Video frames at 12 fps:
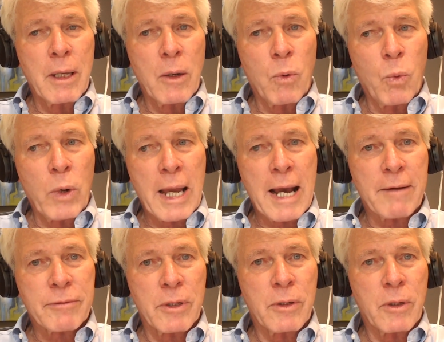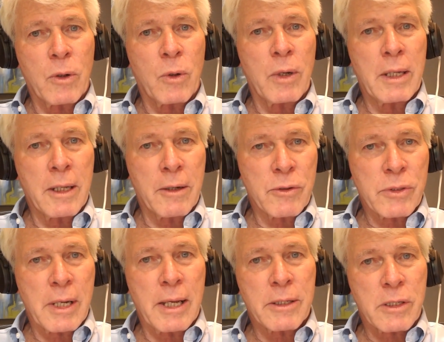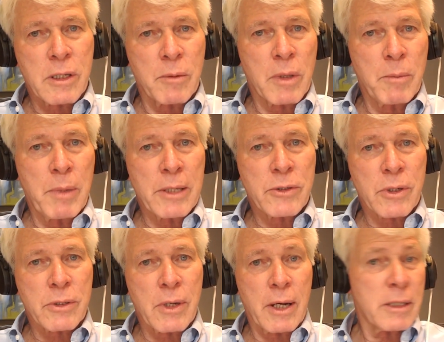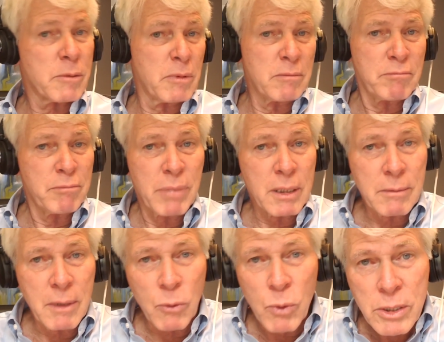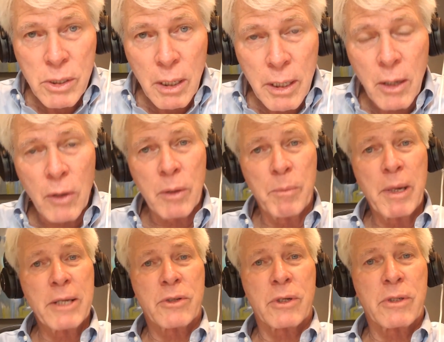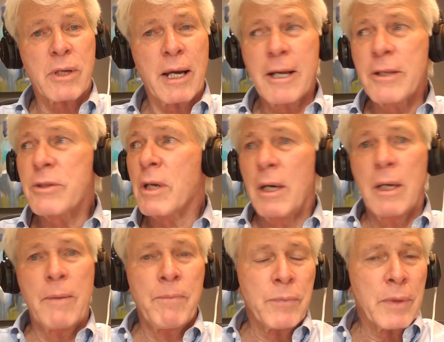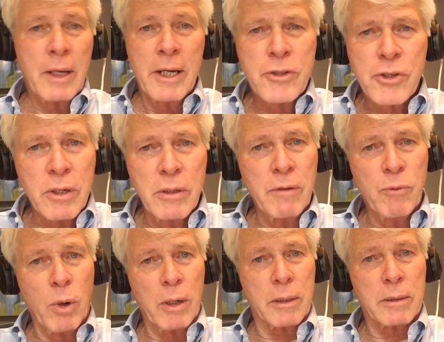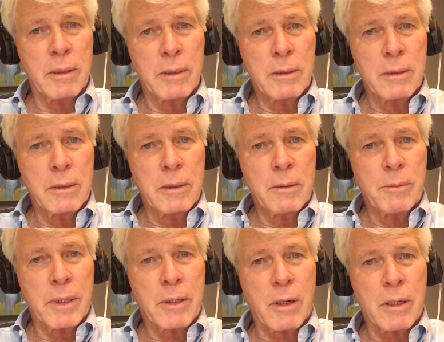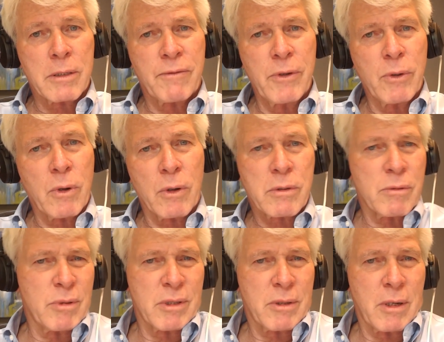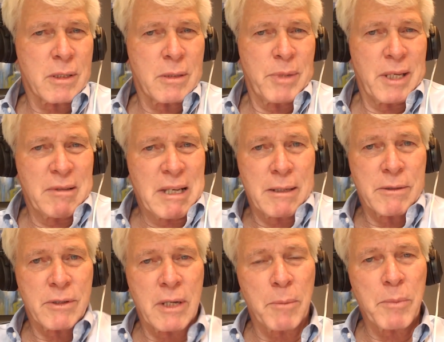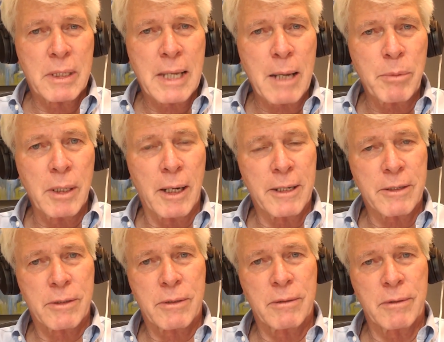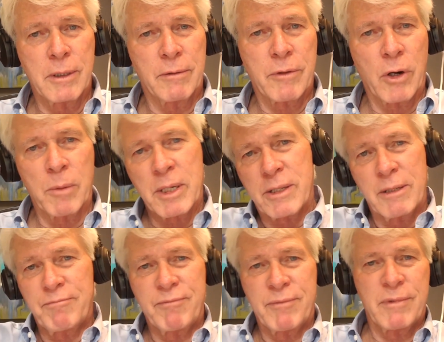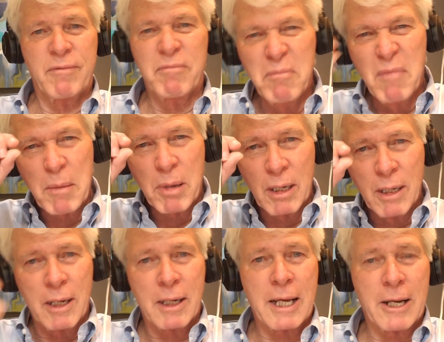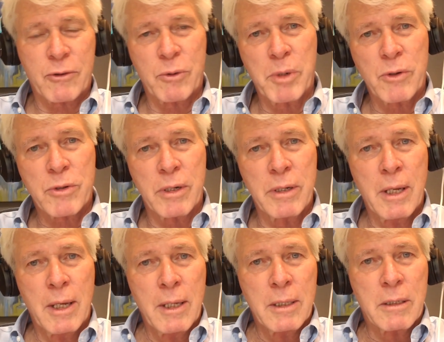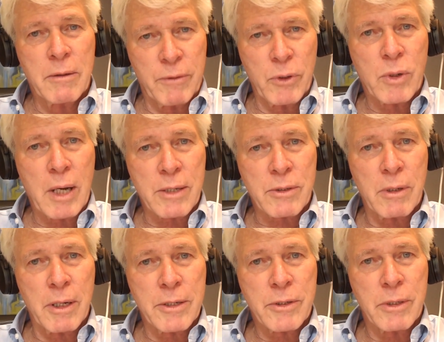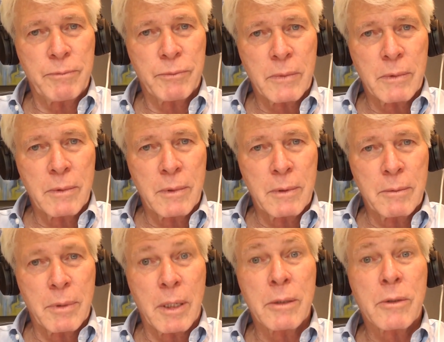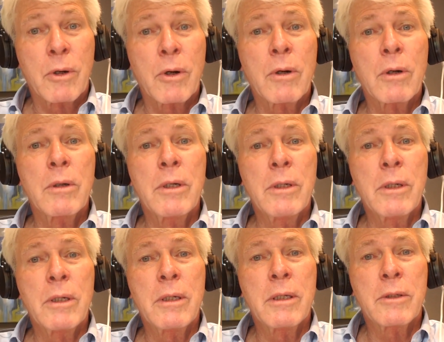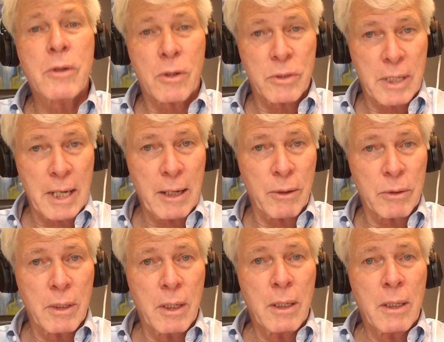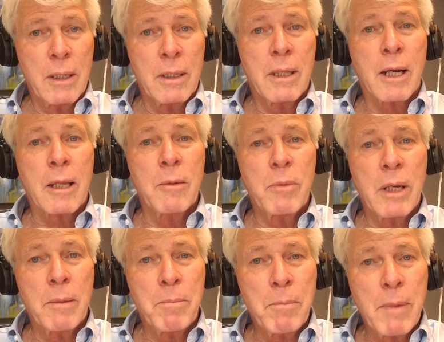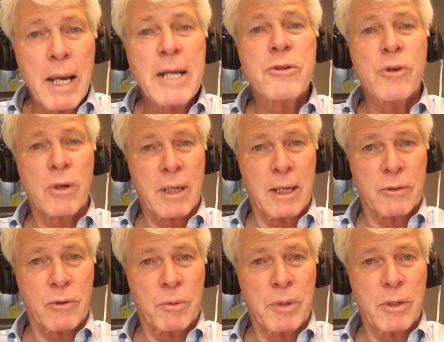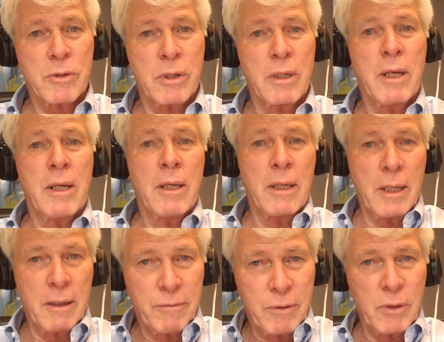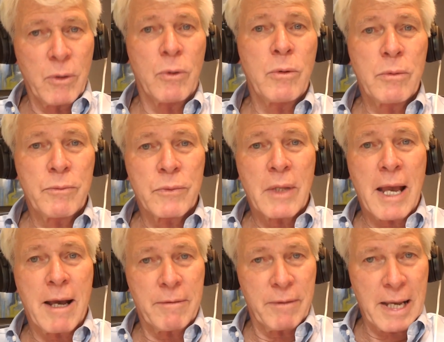we have to know and understand some of the basic science. But originally on the basic science, it shouldn't have worked, because fucose was thought to be, it's not metabolized, very much, maybe a little contribution to fucosylation. But in turn, it turns out that it can be a major contribution if you have